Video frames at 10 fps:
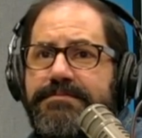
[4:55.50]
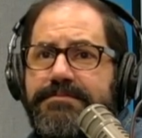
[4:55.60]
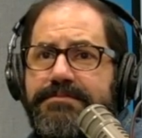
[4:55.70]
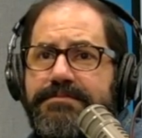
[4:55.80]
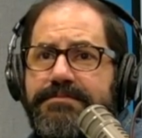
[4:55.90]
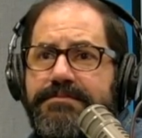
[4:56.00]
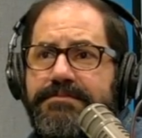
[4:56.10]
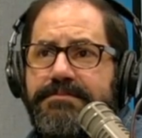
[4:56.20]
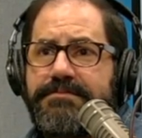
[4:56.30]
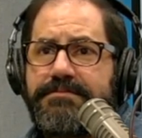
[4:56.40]

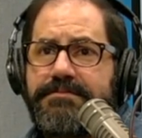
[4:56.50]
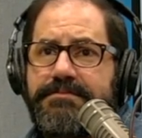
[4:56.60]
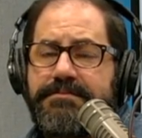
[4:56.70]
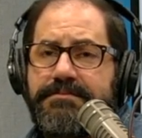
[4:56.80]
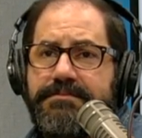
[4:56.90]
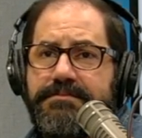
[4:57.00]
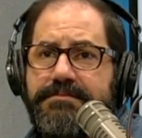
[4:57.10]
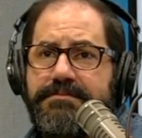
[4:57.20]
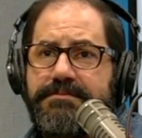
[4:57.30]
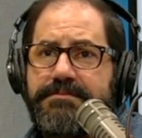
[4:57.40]

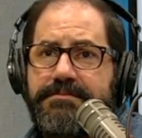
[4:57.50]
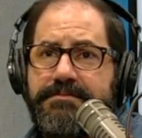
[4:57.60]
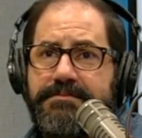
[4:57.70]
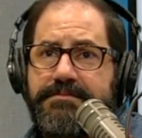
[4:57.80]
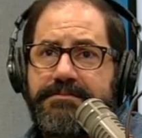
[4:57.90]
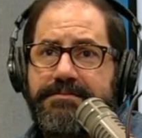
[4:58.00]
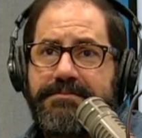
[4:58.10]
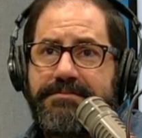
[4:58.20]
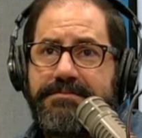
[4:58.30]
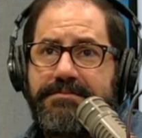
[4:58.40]

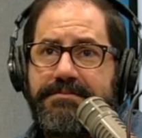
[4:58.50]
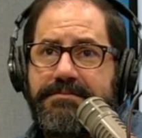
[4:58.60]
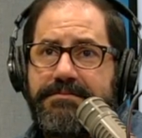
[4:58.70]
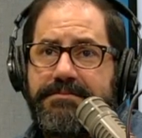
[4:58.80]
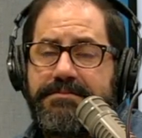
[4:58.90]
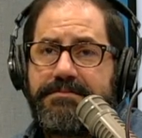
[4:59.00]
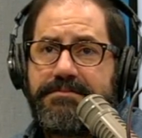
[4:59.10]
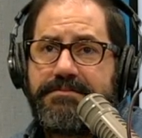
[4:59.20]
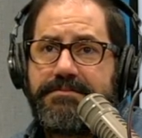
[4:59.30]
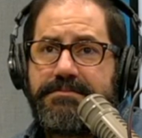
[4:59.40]

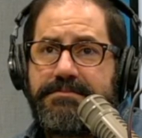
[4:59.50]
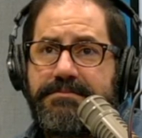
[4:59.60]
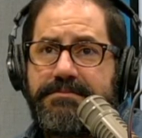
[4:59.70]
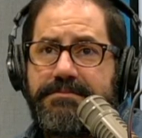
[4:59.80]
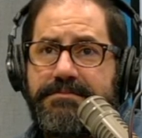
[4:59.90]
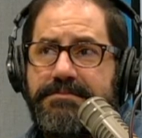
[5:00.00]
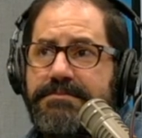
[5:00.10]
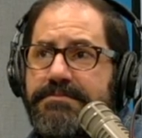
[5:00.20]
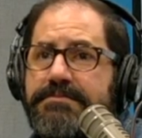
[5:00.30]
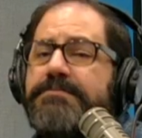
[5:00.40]

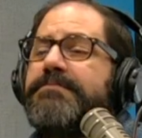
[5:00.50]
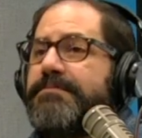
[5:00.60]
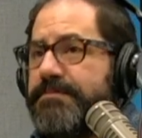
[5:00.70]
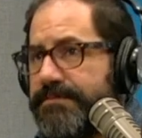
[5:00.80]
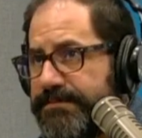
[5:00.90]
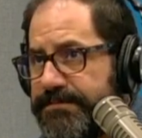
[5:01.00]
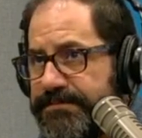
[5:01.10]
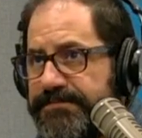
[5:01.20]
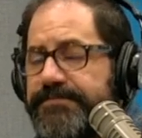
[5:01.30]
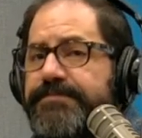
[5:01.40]

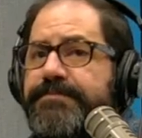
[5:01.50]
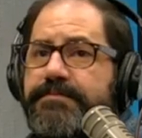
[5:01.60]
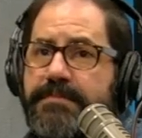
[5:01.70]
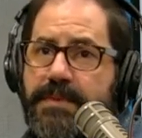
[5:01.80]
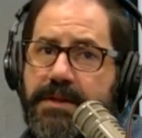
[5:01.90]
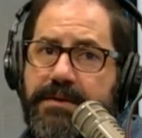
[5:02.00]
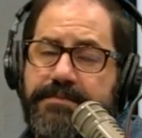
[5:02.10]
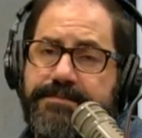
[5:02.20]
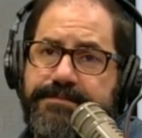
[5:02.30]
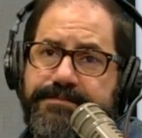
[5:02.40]

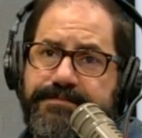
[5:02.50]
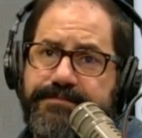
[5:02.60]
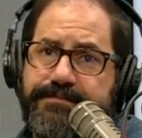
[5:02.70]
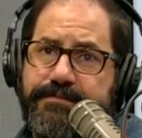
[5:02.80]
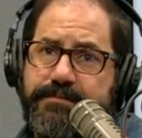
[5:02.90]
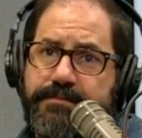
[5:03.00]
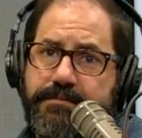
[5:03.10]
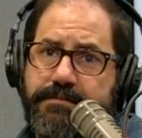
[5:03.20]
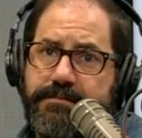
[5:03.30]
This person isn't speaking.